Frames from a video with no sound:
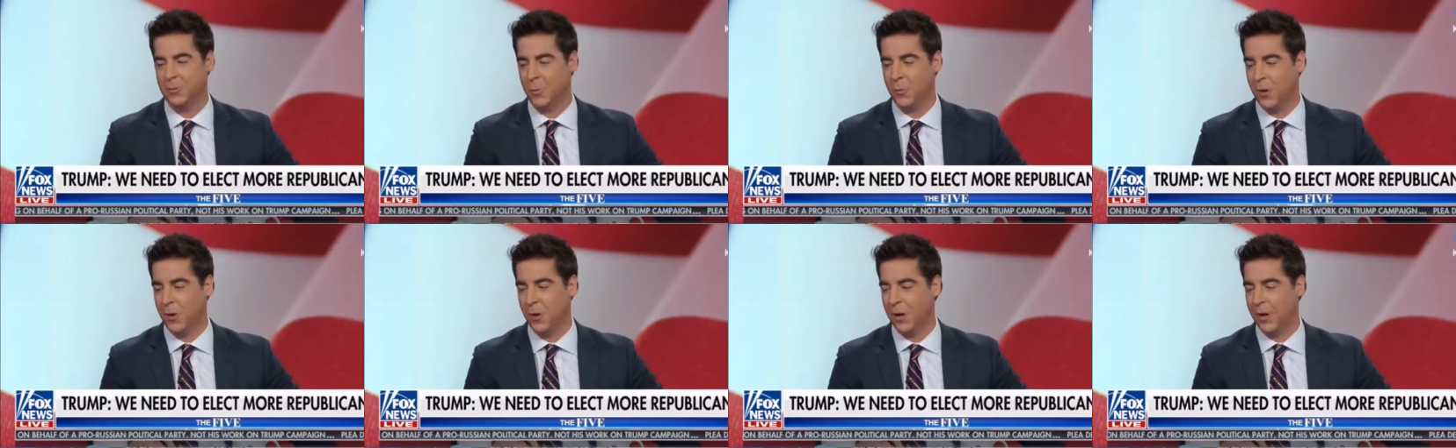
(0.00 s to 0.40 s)

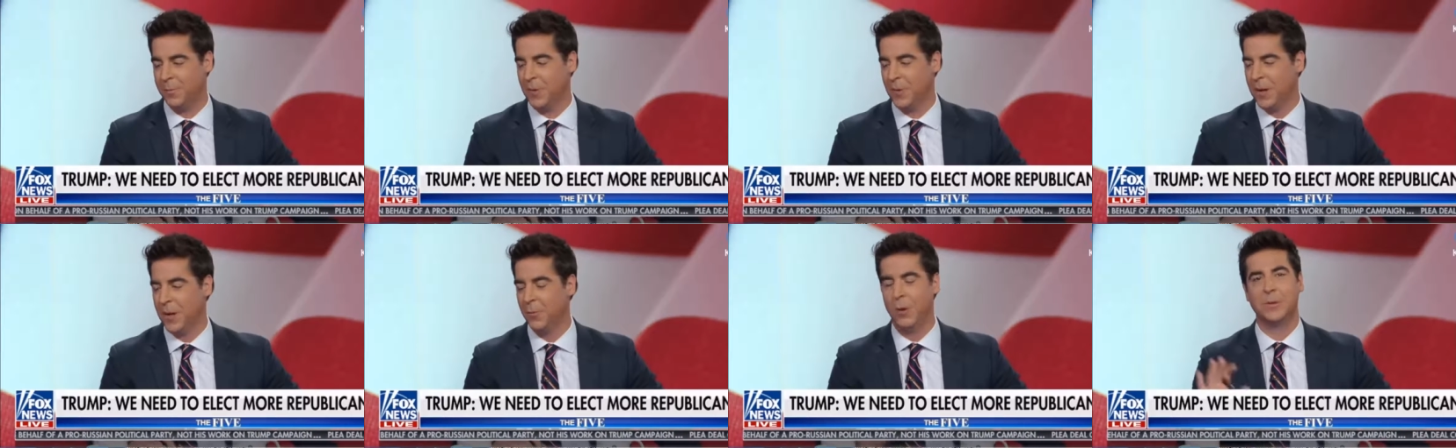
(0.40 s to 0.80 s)
Juan,
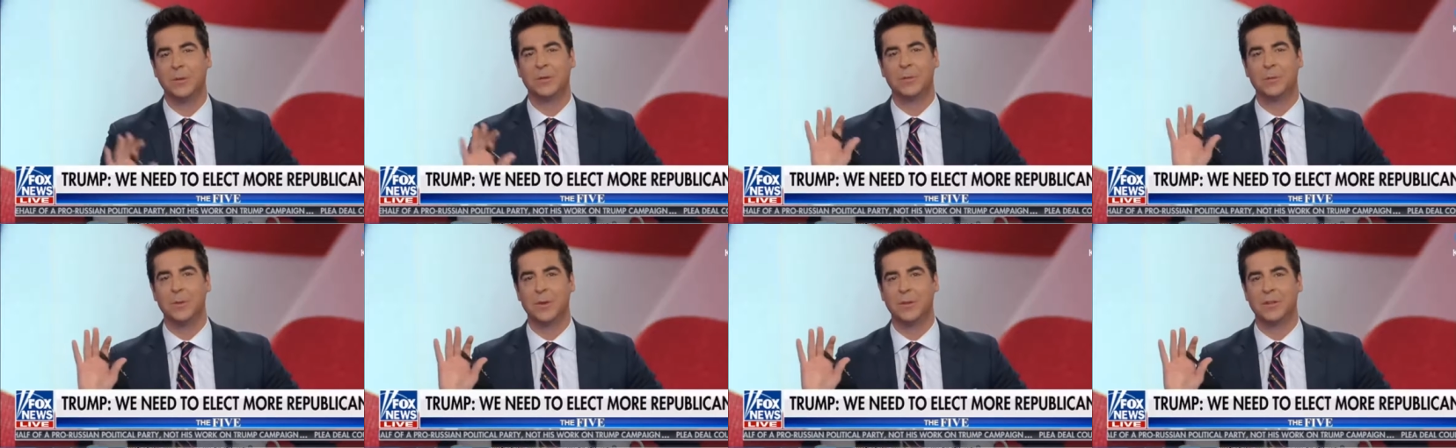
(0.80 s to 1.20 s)
what
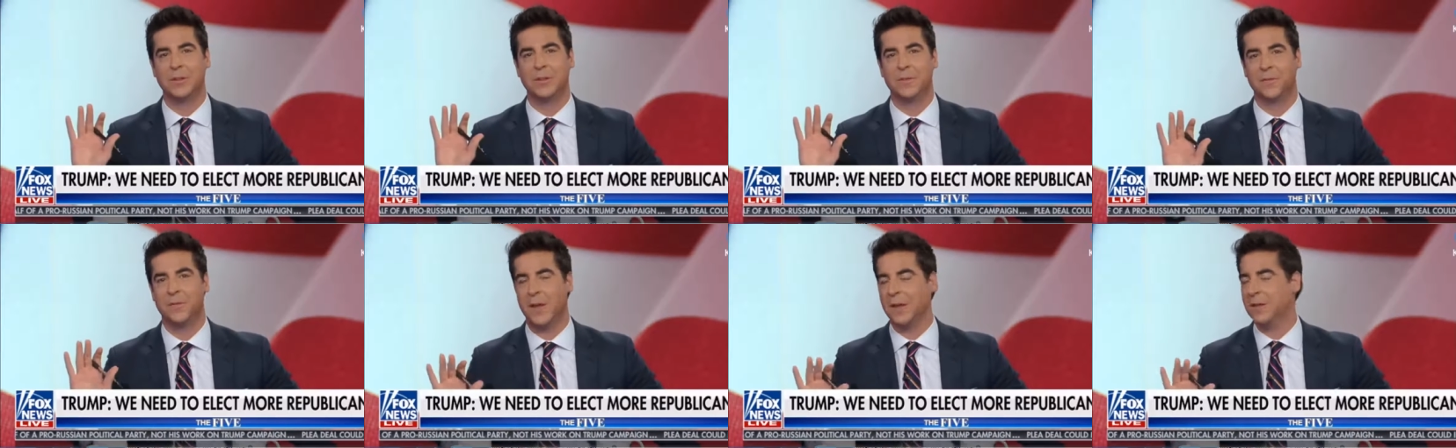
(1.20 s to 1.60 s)
was the most
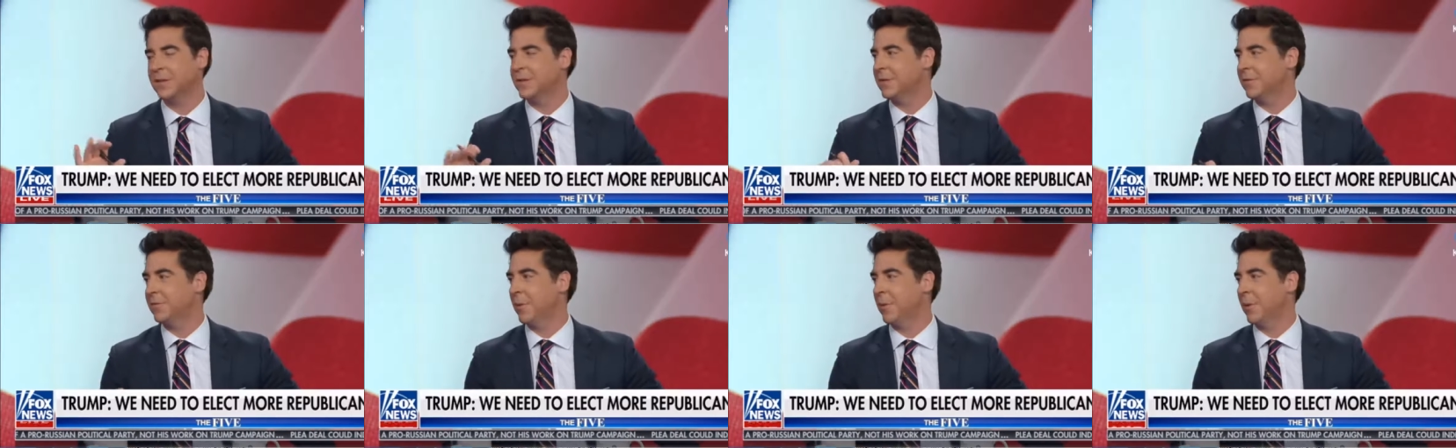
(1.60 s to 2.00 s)

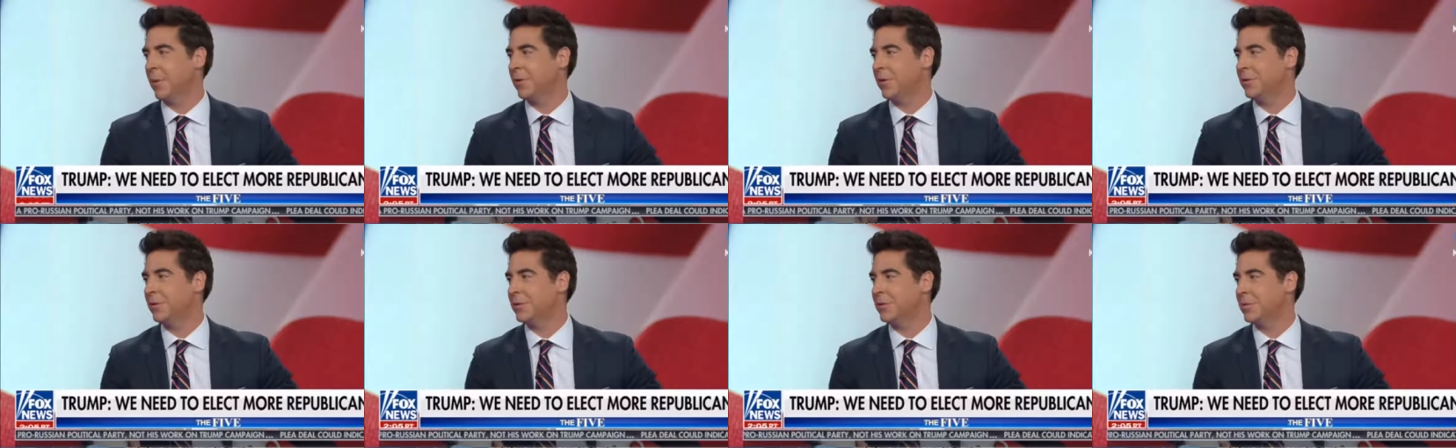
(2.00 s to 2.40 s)
offensive part
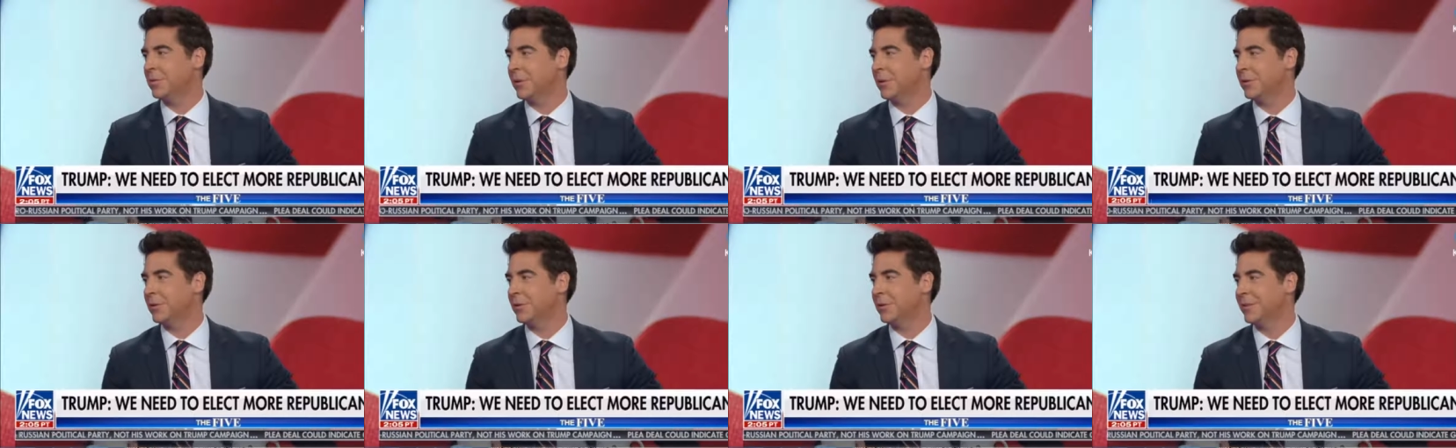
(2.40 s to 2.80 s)
of the
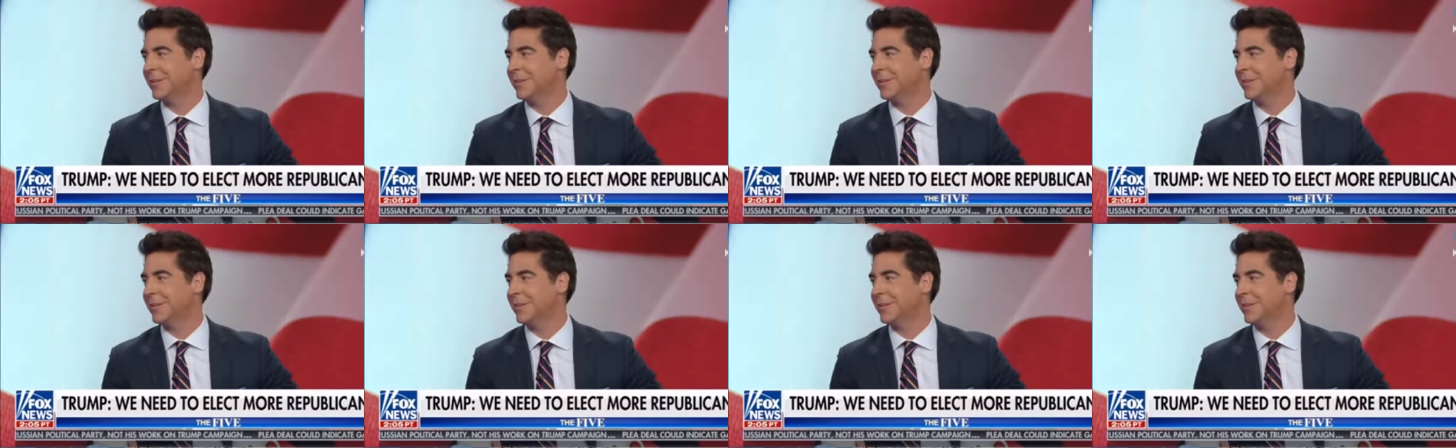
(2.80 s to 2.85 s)
speech?